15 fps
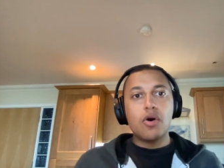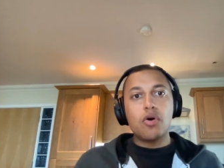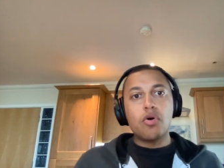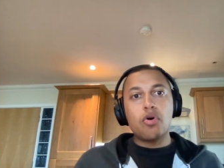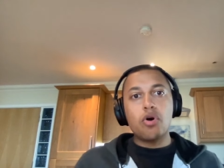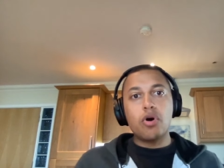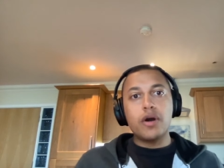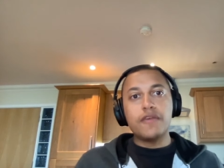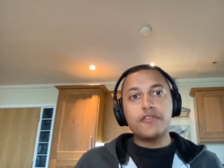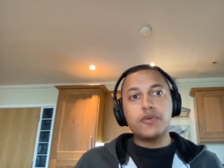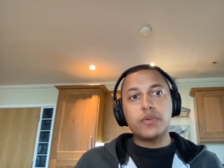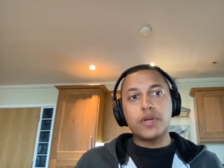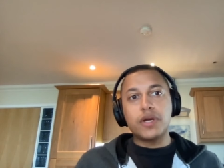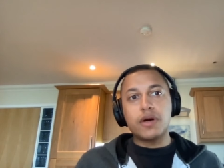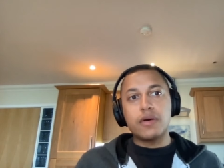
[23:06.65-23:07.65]
Or if you
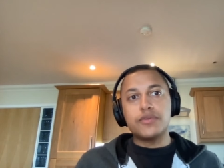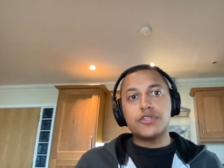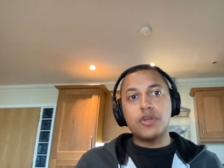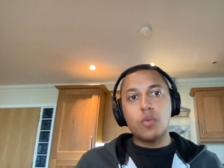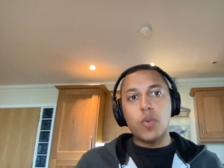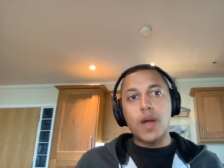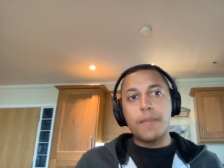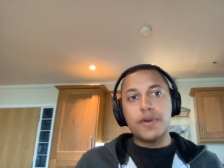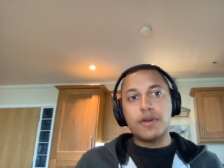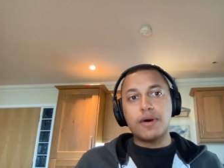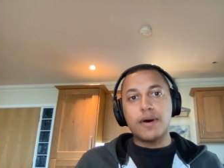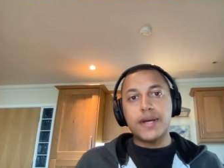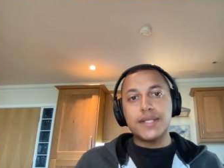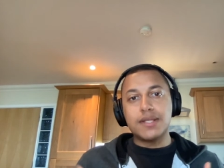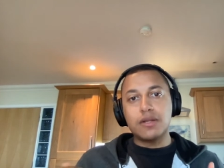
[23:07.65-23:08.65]
want to go onto the
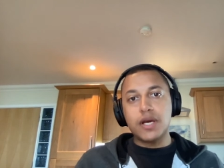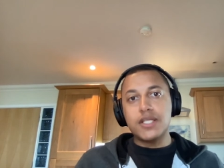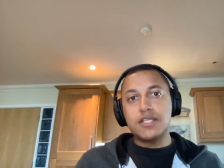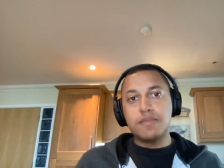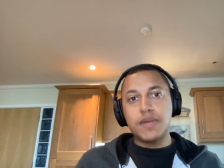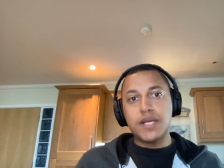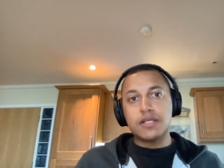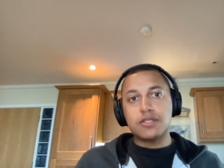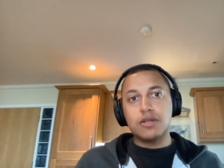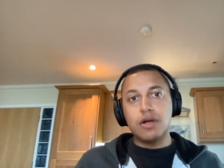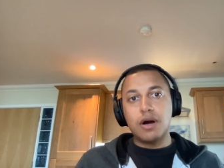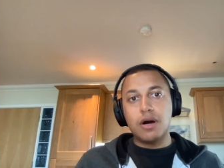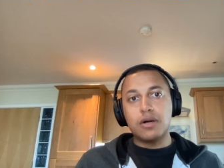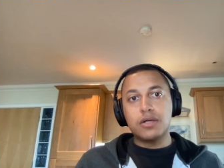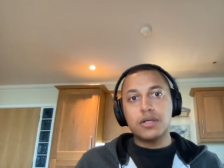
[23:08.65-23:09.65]
webinar, it's 90 minutes
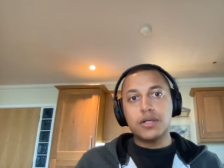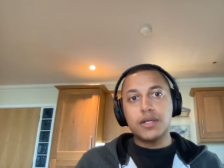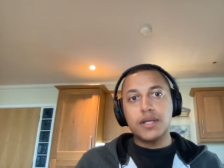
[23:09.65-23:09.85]
long.